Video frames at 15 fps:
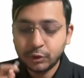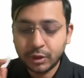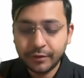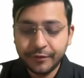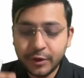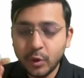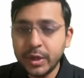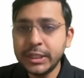So
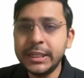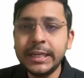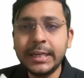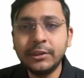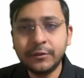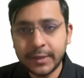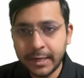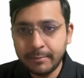reviewing
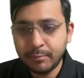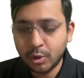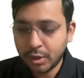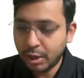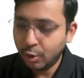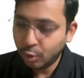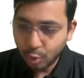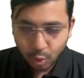GT is very
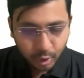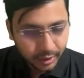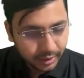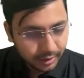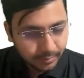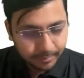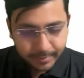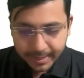important. Don't